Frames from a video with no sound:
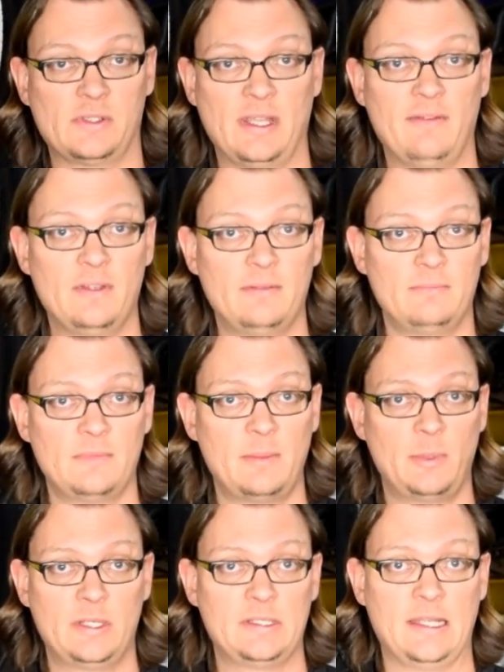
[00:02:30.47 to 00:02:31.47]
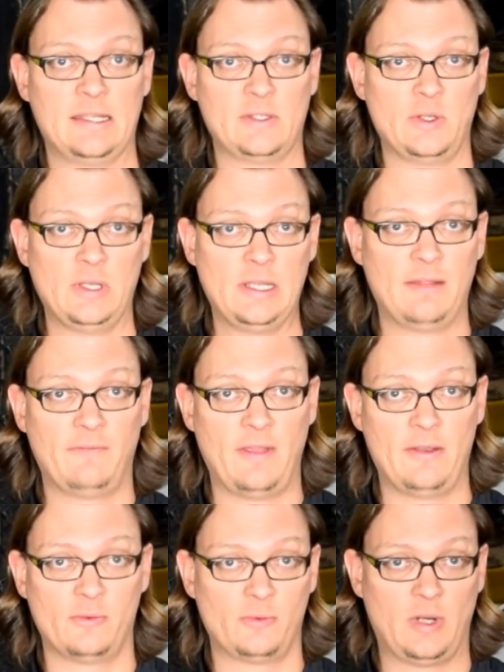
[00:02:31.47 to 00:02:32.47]
07 WRX that has a unique
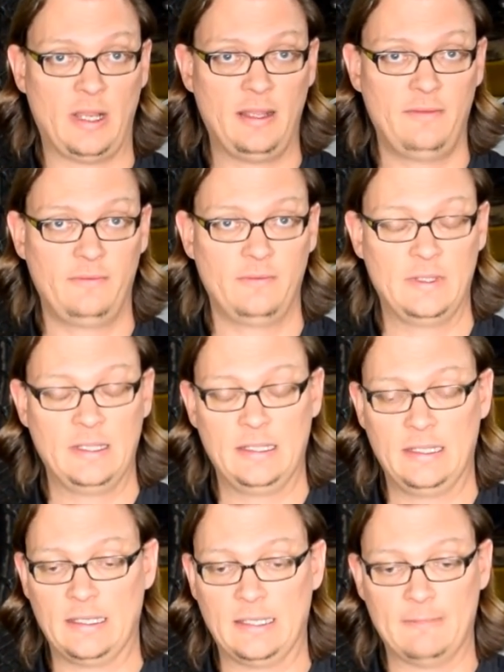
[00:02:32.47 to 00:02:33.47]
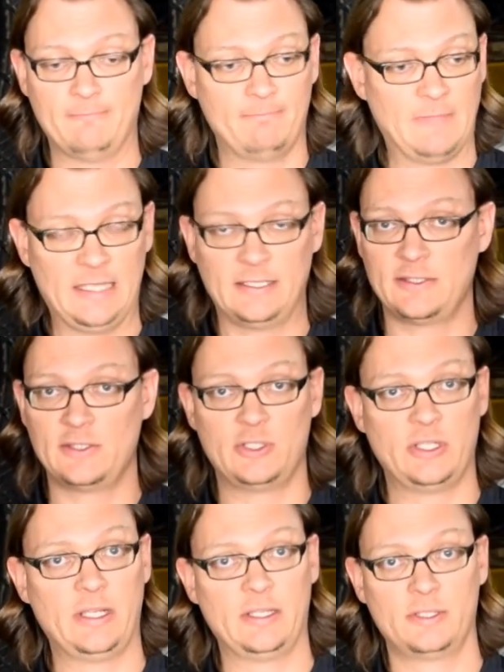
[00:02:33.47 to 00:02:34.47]
final drive, that doesn't
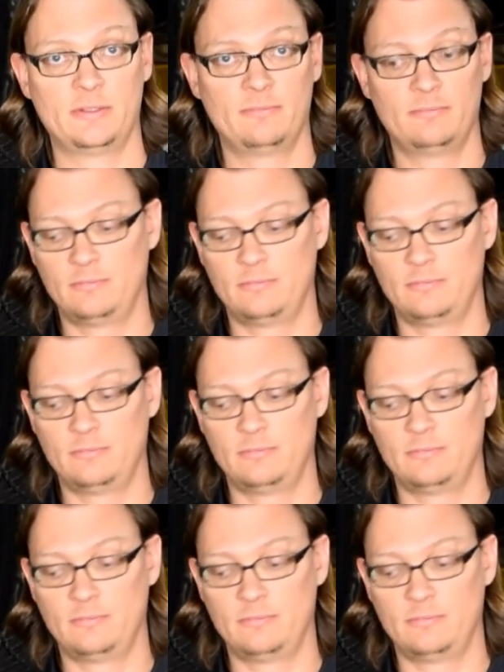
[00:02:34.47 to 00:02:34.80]
change.